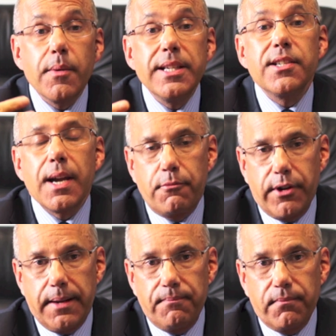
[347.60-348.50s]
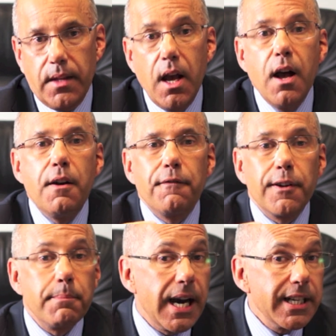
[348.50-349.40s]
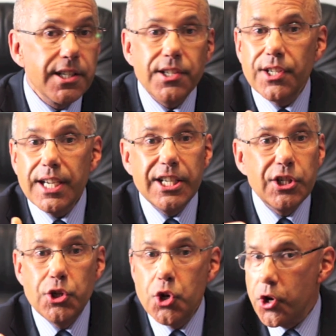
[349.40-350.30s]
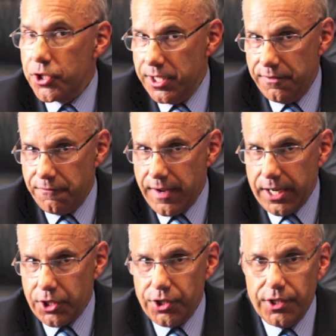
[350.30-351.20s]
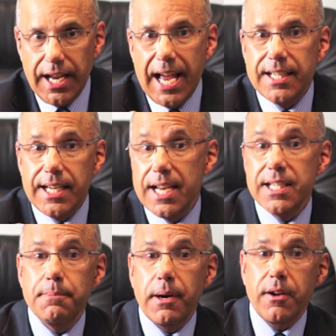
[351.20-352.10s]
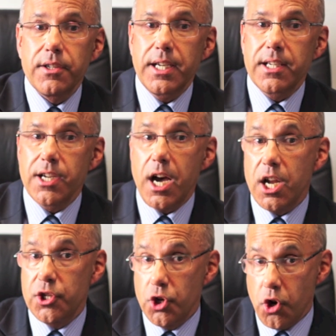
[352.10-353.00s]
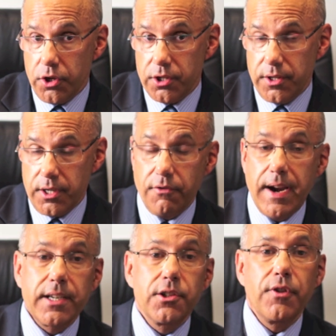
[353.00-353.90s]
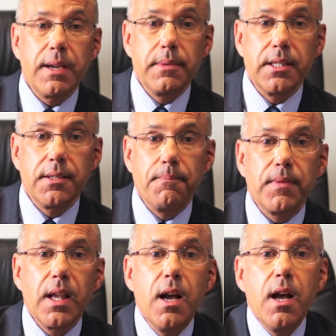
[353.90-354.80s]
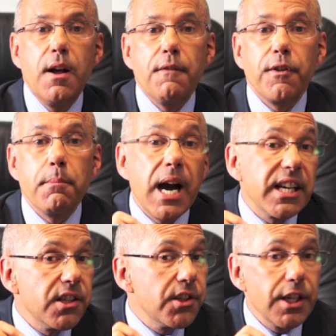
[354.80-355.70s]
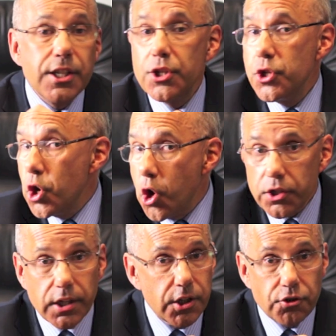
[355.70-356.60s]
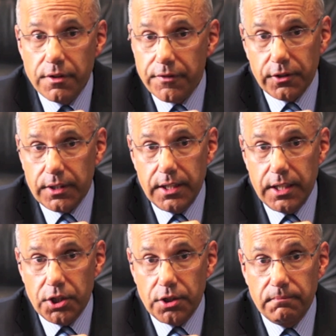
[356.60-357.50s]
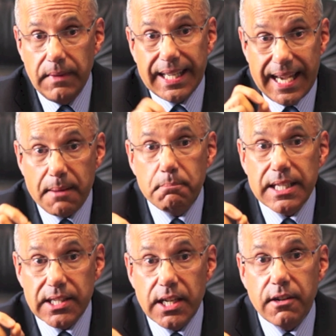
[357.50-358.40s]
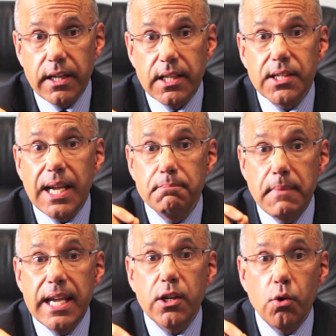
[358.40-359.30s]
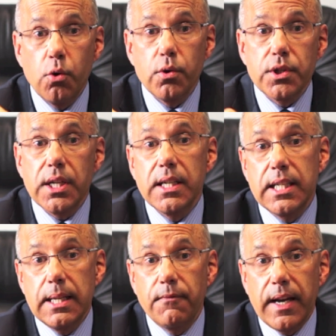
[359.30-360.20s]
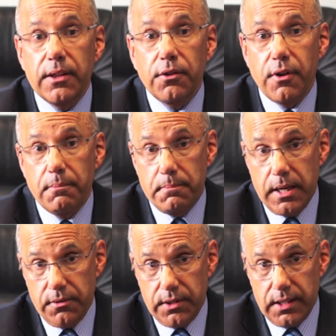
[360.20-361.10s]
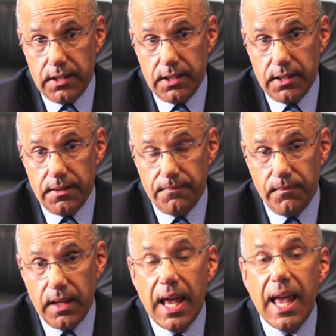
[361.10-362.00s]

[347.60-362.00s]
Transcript: So, in summary, phlebitis is not an infection and antibiotics are not the correct treatment. Phlebitis is not a trivial condition. It can be serious and may cause a deep vein thrombosis.